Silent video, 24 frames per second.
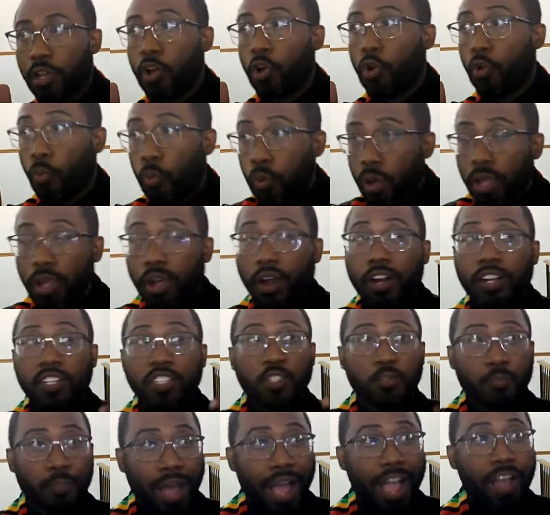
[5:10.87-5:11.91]
We are
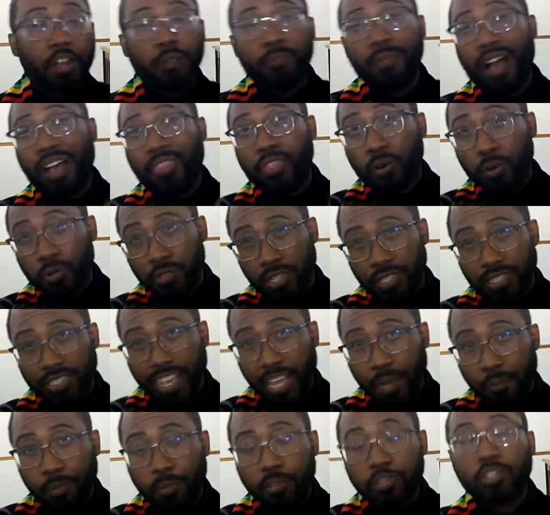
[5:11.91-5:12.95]
inspired by those
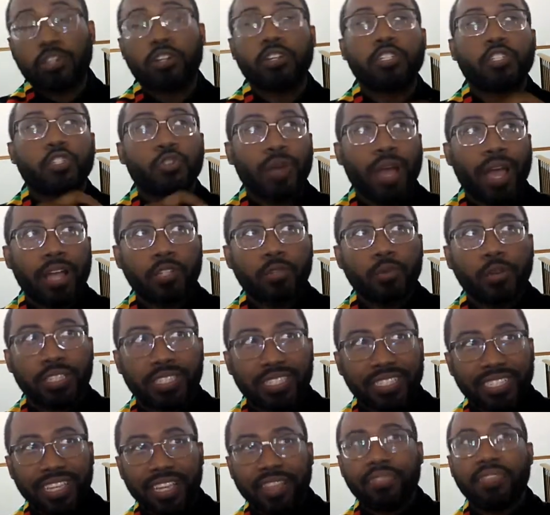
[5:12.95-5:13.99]
examples and are trying to
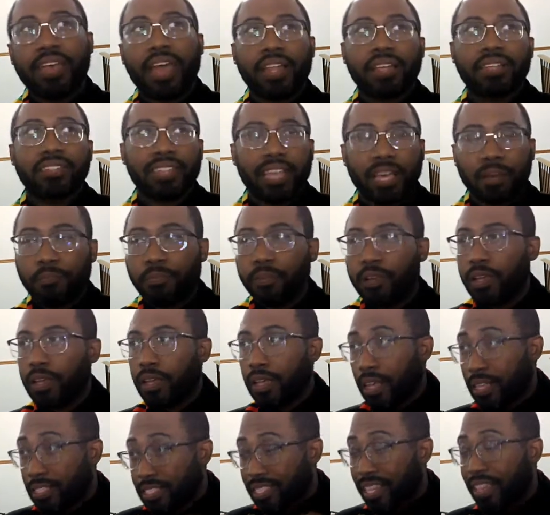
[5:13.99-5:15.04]
extend
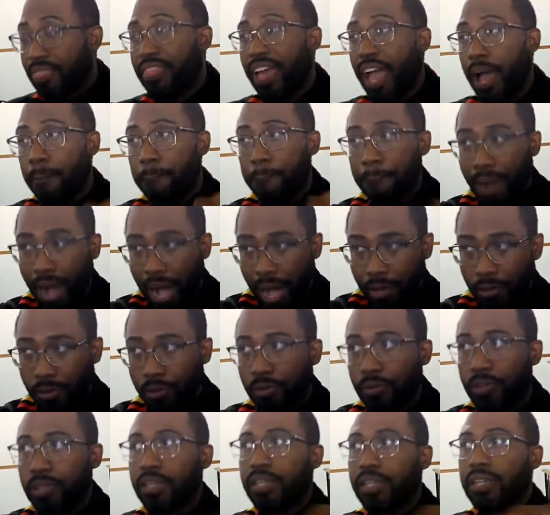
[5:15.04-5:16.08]
that
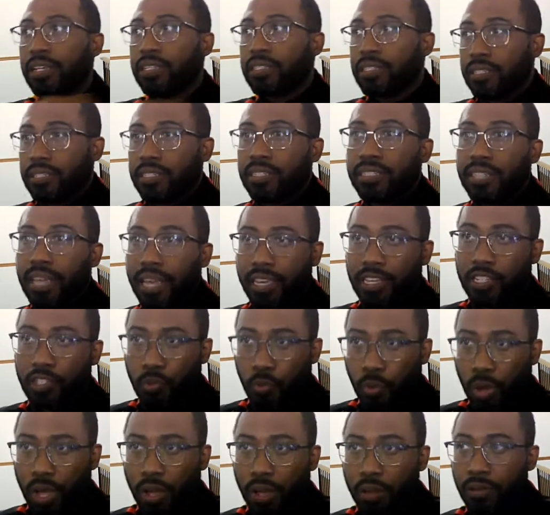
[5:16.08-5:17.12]
model to today as
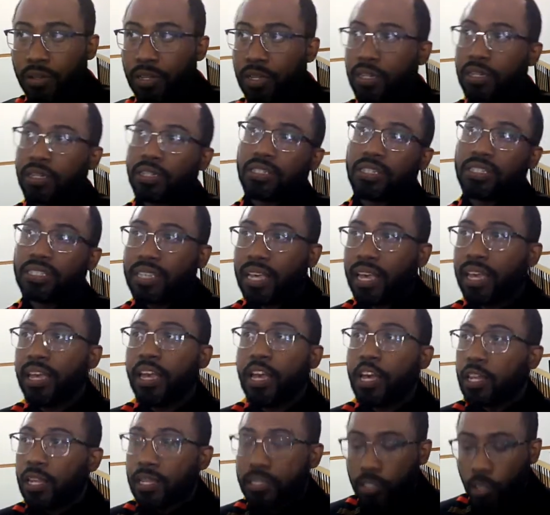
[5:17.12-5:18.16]
well, to say,
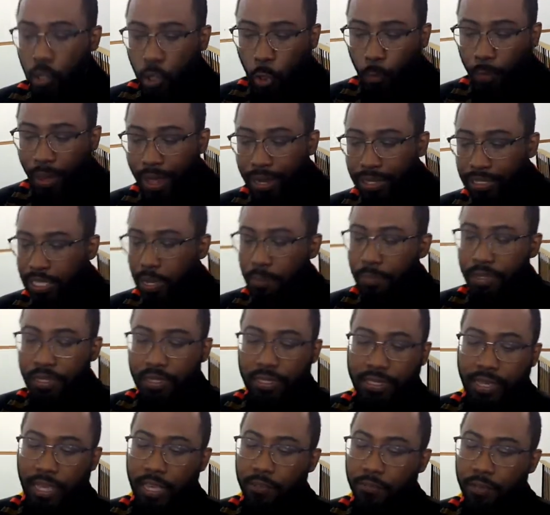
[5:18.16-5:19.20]
listen, nobody's coming to
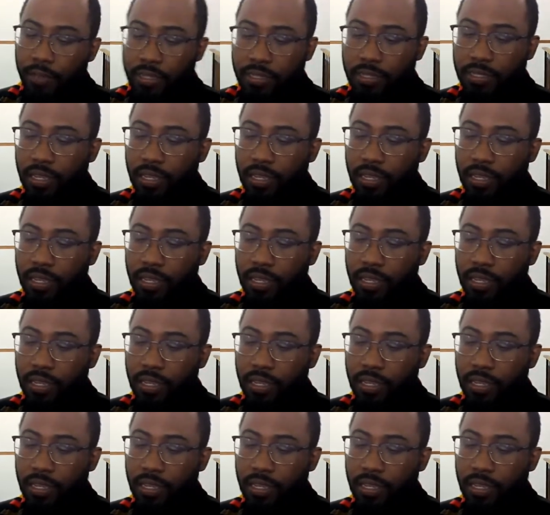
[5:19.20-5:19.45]
save us.